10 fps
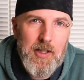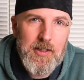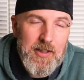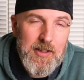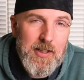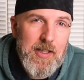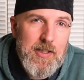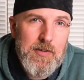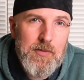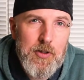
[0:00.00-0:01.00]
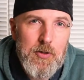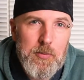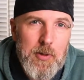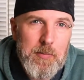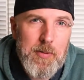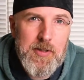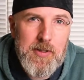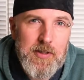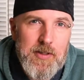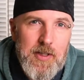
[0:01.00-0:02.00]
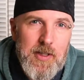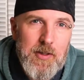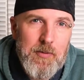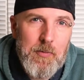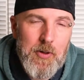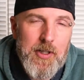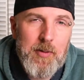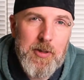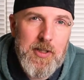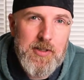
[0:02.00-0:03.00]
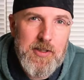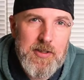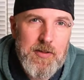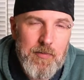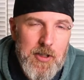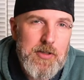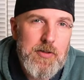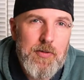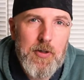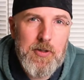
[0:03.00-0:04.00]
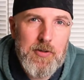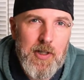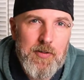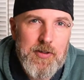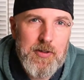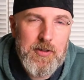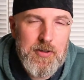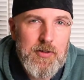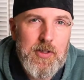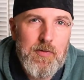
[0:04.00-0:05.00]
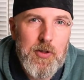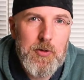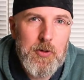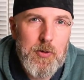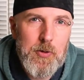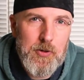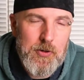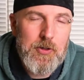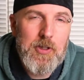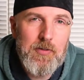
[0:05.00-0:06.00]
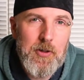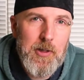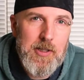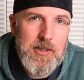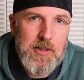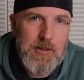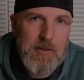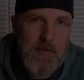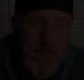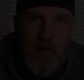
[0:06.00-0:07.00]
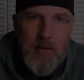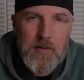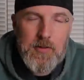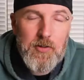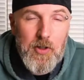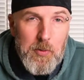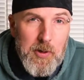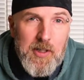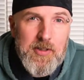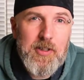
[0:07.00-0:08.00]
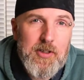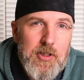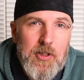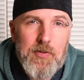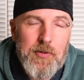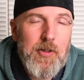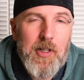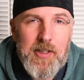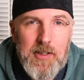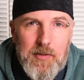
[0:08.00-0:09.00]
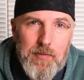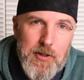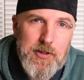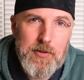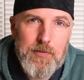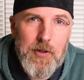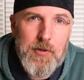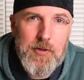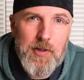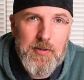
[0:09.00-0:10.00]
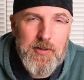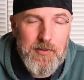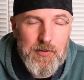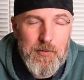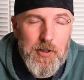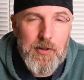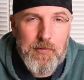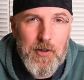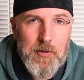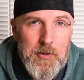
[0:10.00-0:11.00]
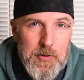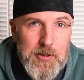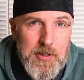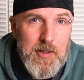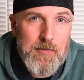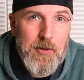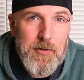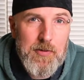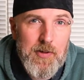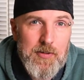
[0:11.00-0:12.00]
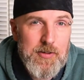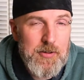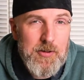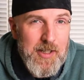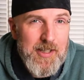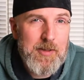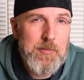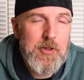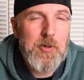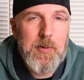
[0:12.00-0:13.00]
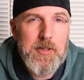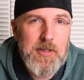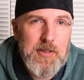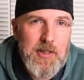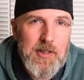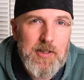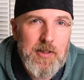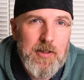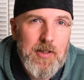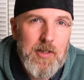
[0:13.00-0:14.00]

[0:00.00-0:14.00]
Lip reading: And in the case of Google My Business, what that means is conventional photographs and street view tours or street view listings. So no one has an excuse for not adding conventional photographs. If you've got a phone, you can take photographs and you can add them to your business listing.